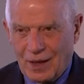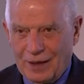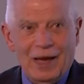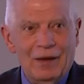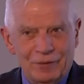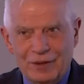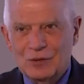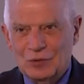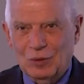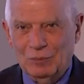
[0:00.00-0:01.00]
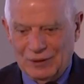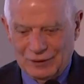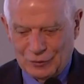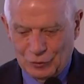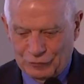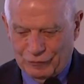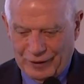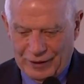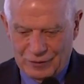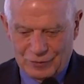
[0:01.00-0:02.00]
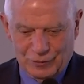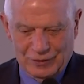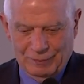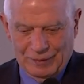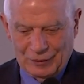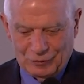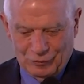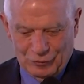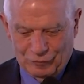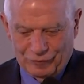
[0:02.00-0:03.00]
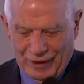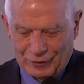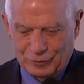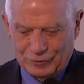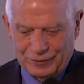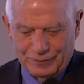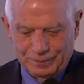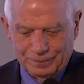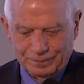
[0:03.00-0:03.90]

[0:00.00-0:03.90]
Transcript: And I have here some uh, good friends who are part of your faculty.